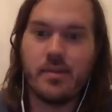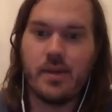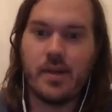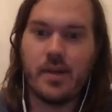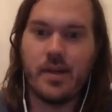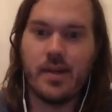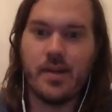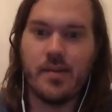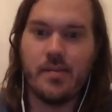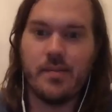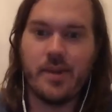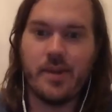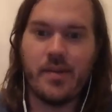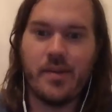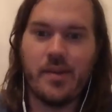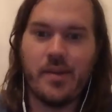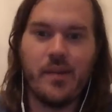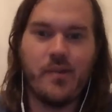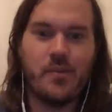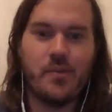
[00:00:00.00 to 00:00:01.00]
I
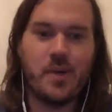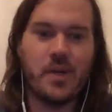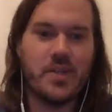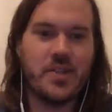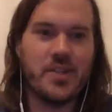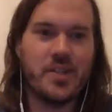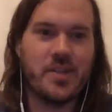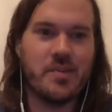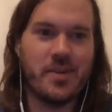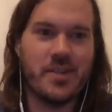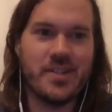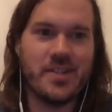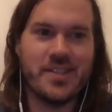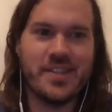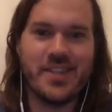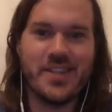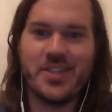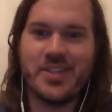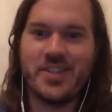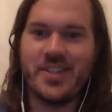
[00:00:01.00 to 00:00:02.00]
loved watching the
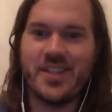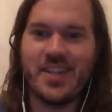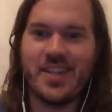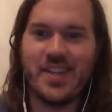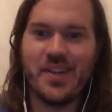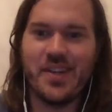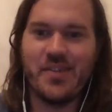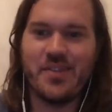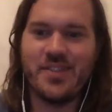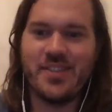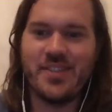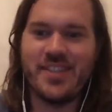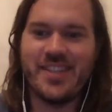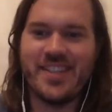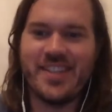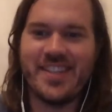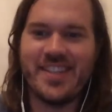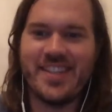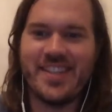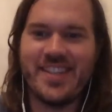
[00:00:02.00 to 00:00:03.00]
presentation. I love
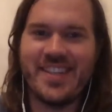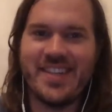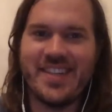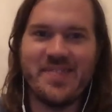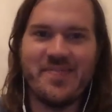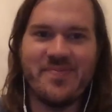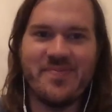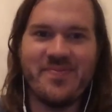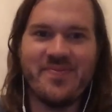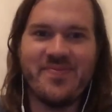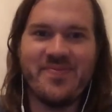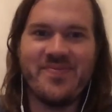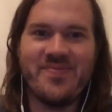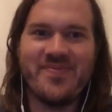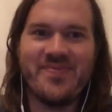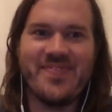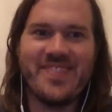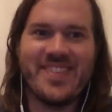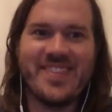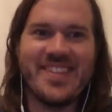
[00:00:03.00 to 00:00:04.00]
seeing
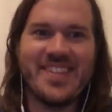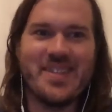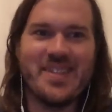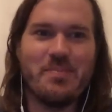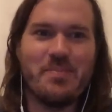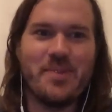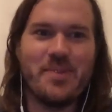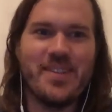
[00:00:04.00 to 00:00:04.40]
the